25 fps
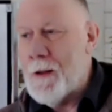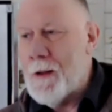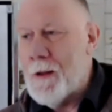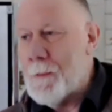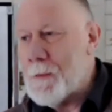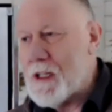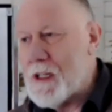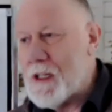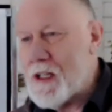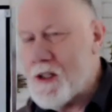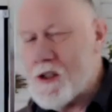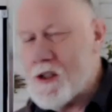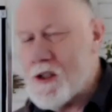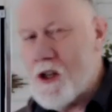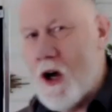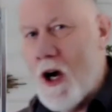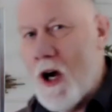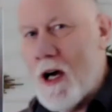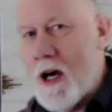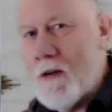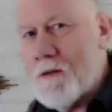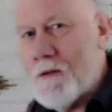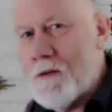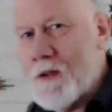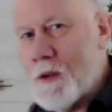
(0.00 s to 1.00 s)
Because
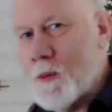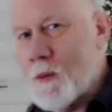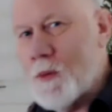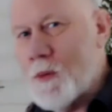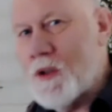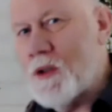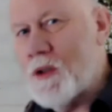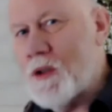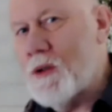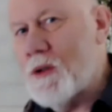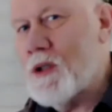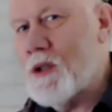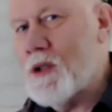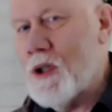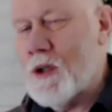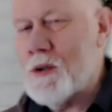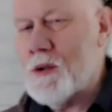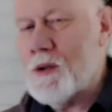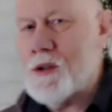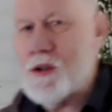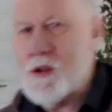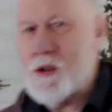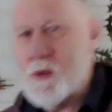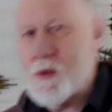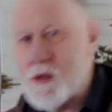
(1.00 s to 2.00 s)
often when you go
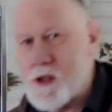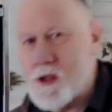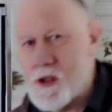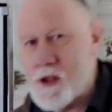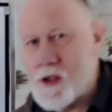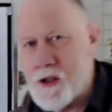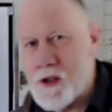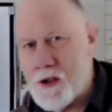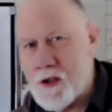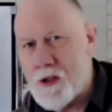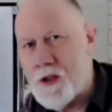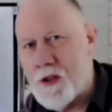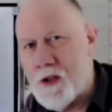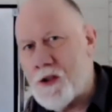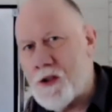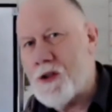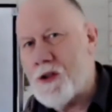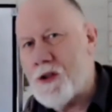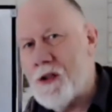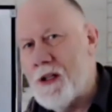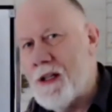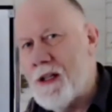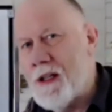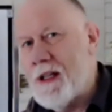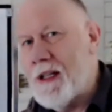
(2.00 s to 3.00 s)
to do a search,
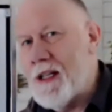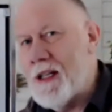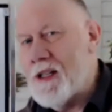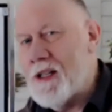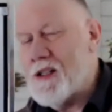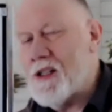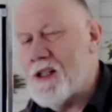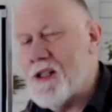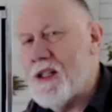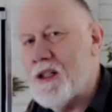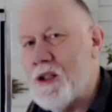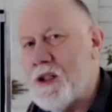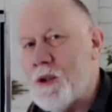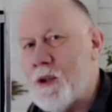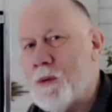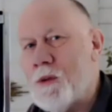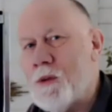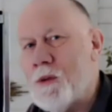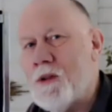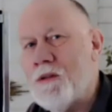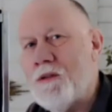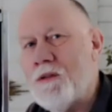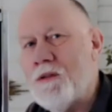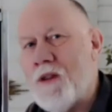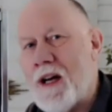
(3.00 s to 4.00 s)
is that you
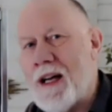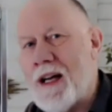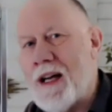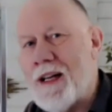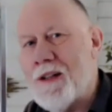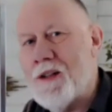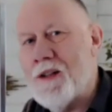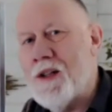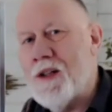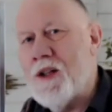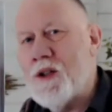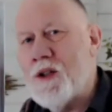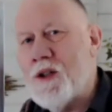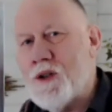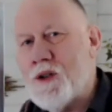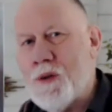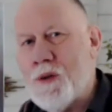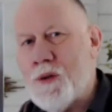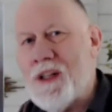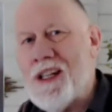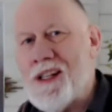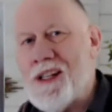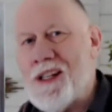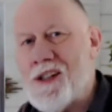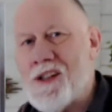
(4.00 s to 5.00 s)
will find
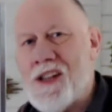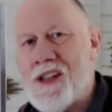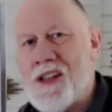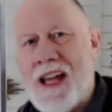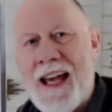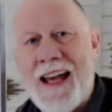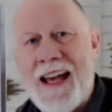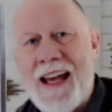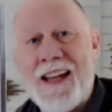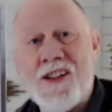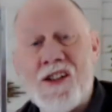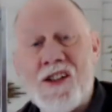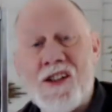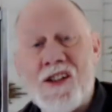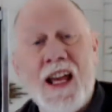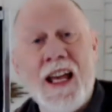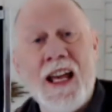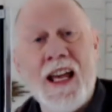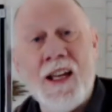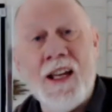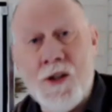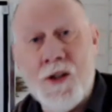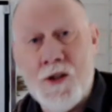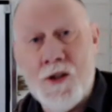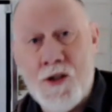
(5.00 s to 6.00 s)
trees as
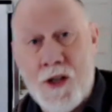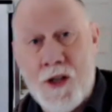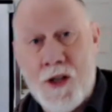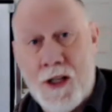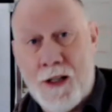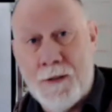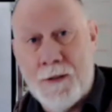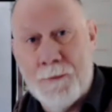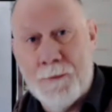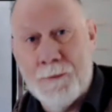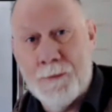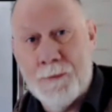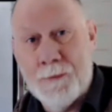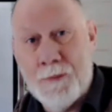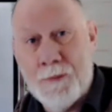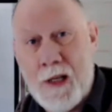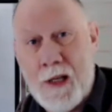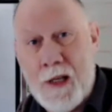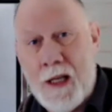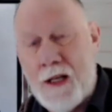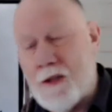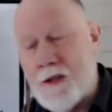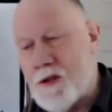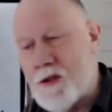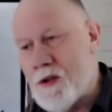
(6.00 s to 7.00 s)
energy
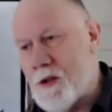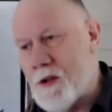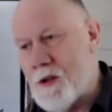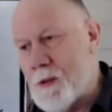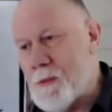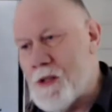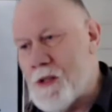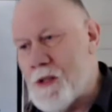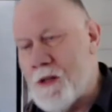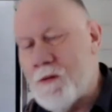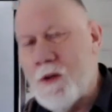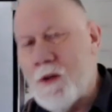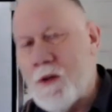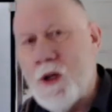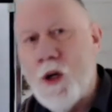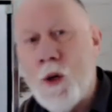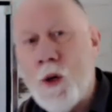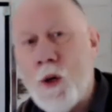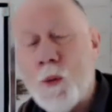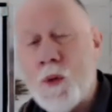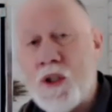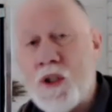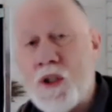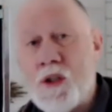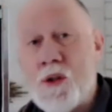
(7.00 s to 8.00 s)
in terms of
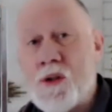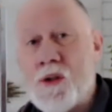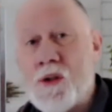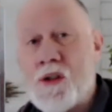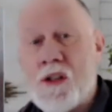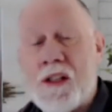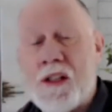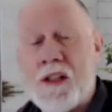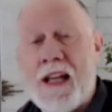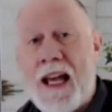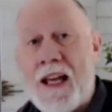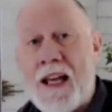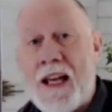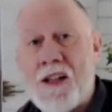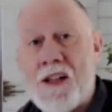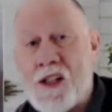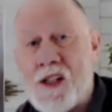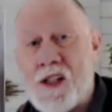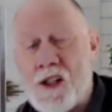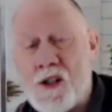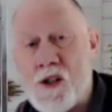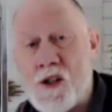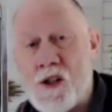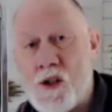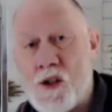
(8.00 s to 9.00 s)
we use it as
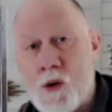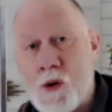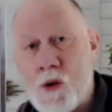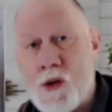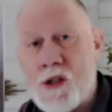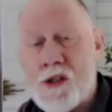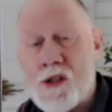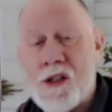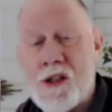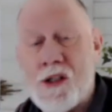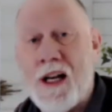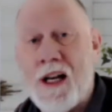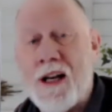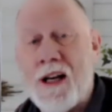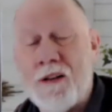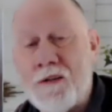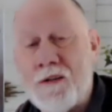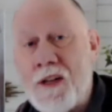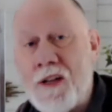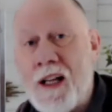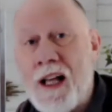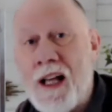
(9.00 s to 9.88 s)
a source of